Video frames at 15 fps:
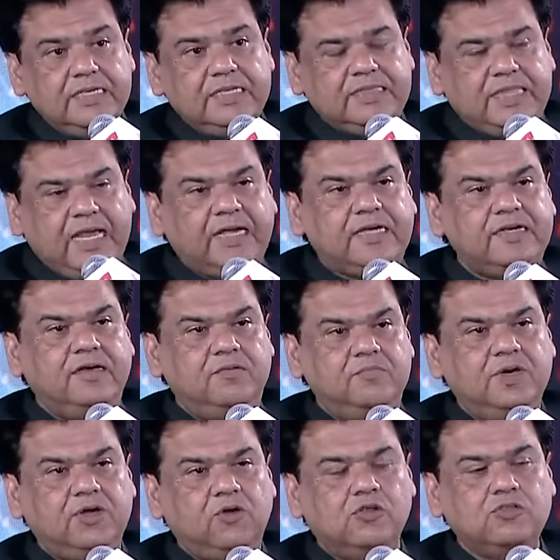that
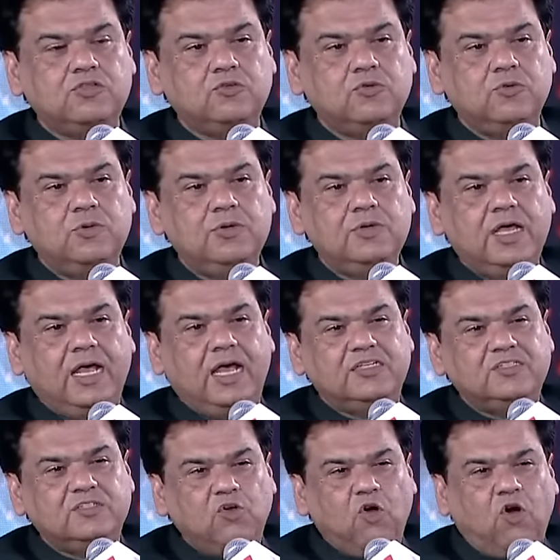number also
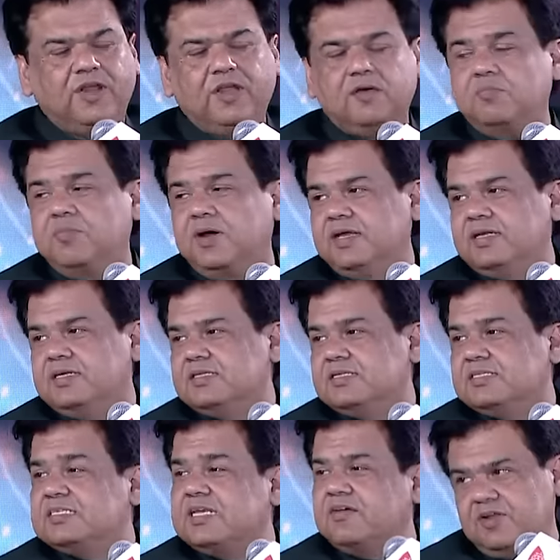has gone up by
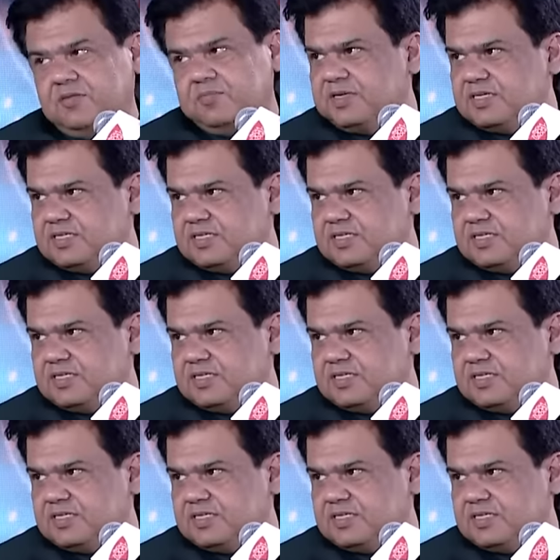7%.